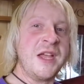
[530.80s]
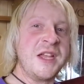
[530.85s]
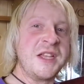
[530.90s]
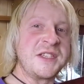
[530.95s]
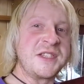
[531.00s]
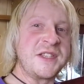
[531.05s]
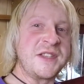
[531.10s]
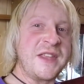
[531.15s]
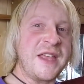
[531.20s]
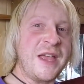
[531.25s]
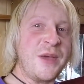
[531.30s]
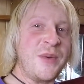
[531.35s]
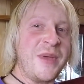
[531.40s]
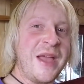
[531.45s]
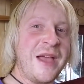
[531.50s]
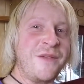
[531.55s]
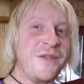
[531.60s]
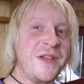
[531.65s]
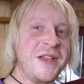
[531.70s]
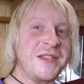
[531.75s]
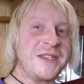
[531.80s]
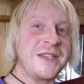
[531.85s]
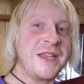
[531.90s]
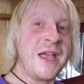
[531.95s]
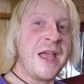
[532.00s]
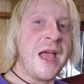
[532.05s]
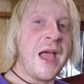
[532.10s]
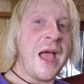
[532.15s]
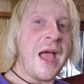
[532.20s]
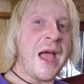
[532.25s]
So there we have it.
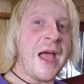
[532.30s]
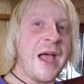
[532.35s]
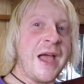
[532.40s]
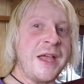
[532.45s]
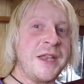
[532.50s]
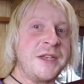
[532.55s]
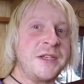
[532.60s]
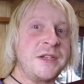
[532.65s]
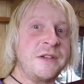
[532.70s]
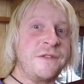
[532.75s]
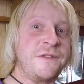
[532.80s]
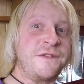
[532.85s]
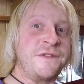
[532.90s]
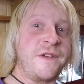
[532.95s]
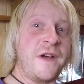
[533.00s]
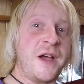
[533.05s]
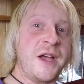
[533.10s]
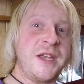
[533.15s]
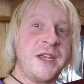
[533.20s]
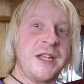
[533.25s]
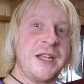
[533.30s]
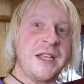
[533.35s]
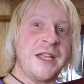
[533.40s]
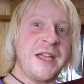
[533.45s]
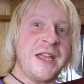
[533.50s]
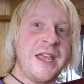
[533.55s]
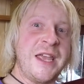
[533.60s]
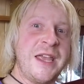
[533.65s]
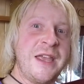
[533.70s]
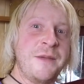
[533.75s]
And
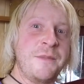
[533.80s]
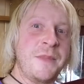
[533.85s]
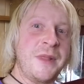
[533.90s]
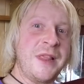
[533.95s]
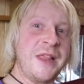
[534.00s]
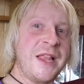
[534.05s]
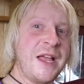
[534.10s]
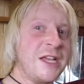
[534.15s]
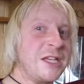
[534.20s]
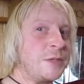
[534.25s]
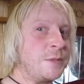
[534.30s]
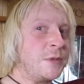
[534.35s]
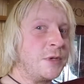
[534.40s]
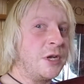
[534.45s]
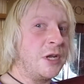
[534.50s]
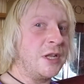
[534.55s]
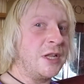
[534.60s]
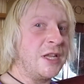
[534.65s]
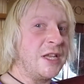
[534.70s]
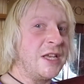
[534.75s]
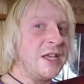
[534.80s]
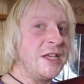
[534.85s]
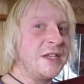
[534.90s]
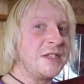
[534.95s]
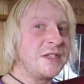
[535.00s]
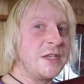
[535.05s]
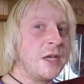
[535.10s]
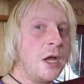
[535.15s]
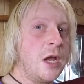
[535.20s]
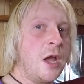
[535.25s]
finally, last but not
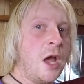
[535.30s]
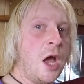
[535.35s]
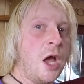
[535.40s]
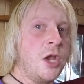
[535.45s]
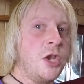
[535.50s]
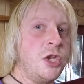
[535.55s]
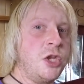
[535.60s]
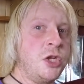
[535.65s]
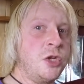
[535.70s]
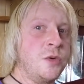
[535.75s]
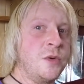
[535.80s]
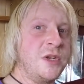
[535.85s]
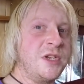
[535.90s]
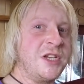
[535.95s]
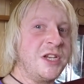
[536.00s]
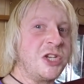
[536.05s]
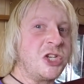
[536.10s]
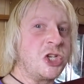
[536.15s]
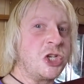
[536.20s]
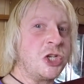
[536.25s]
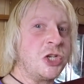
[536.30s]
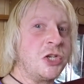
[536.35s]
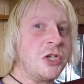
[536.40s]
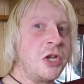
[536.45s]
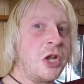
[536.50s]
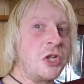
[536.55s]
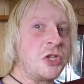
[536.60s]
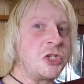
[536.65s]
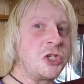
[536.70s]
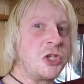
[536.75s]
least, a new
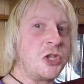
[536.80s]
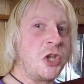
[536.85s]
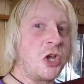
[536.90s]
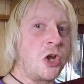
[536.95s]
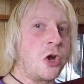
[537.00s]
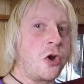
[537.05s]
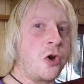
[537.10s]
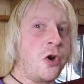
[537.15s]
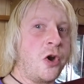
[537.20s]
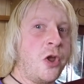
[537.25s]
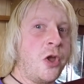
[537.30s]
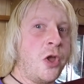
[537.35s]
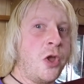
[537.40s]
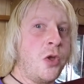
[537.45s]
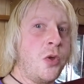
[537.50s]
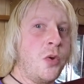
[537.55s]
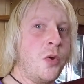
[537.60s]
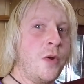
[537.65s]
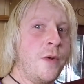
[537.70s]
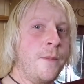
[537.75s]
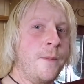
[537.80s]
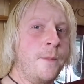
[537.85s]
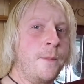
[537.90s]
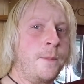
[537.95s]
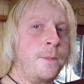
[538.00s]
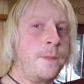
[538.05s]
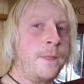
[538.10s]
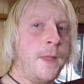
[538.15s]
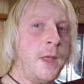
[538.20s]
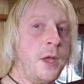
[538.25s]
addition to the crew.
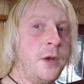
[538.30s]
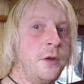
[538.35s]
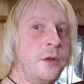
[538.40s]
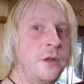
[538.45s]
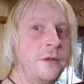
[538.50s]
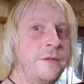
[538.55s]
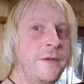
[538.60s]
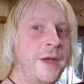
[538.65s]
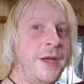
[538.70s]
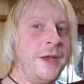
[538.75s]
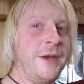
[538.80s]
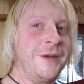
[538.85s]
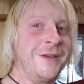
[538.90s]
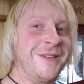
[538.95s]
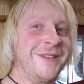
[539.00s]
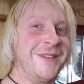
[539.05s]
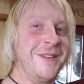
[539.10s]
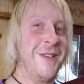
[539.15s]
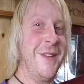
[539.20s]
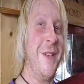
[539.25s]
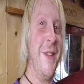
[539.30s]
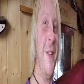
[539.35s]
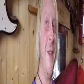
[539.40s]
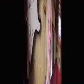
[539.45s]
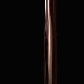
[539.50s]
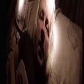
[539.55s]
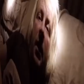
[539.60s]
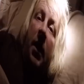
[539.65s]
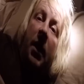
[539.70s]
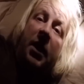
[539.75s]
Another van.
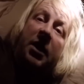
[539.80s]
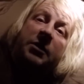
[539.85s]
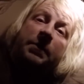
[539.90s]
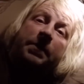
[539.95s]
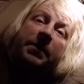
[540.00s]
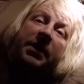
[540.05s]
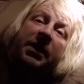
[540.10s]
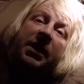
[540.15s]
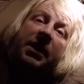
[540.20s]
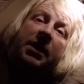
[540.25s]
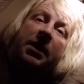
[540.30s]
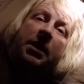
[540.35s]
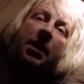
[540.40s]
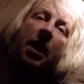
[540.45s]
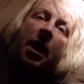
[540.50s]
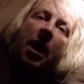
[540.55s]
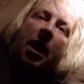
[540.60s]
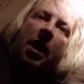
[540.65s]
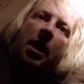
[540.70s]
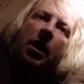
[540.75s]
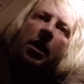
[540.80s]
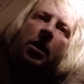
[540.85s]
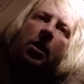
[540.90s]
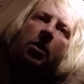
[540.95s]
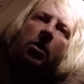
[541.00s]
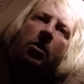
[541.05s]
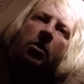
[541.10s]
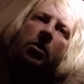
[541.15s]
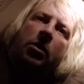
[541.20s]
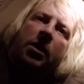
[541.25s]
It's been a
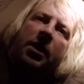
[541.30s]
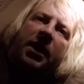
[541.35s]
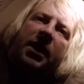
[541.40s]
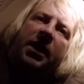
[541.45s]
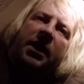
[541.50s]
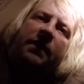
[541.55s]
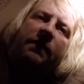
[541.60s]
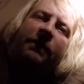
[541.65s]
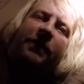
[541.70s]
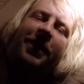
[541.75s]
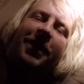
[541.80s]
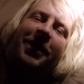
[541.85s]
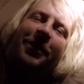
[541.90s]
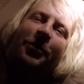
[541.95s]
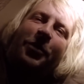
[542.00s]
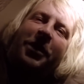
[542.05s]
long evening.